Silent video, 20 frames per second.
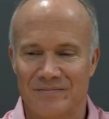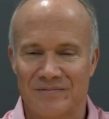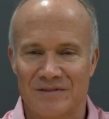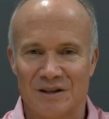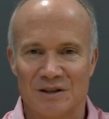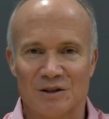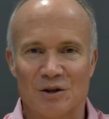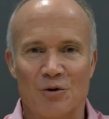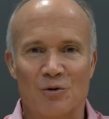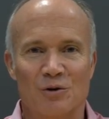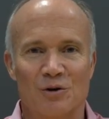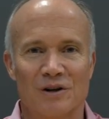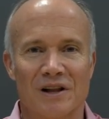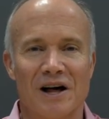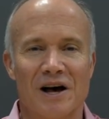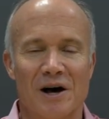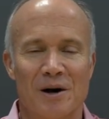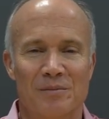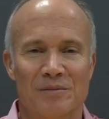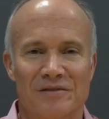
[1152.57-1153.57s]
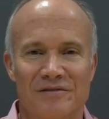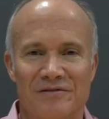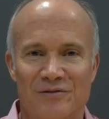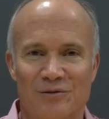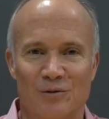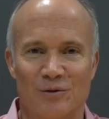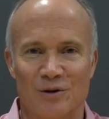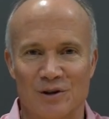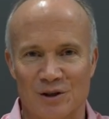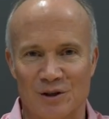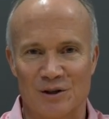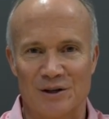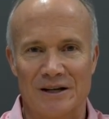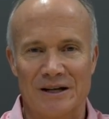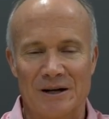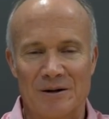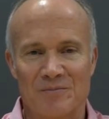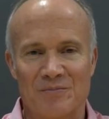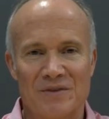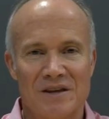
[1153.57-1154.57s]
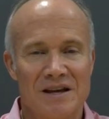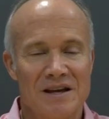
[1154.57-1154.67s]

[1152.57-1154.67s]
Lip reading: local hub for learning.